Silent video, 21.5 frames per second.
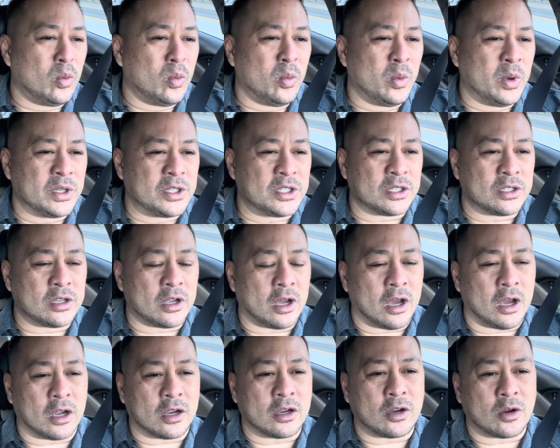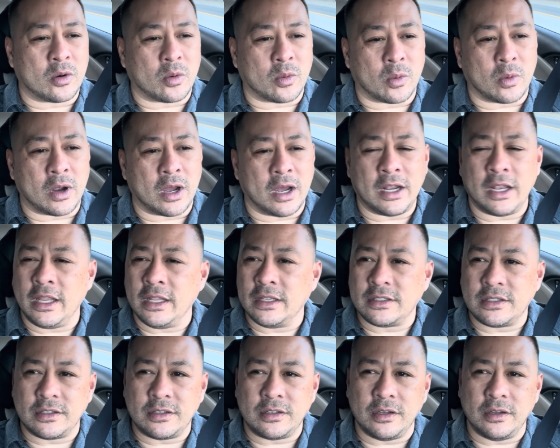Wichita Karate
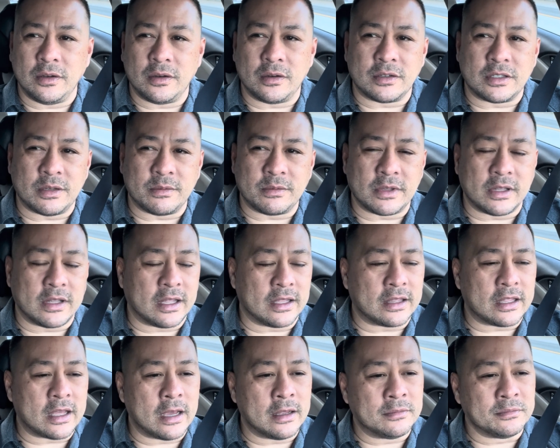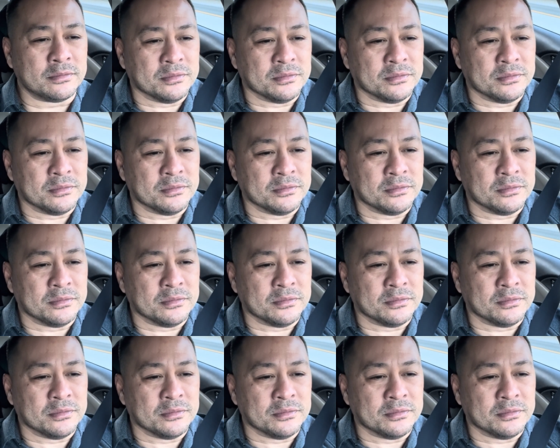Institute or something like that.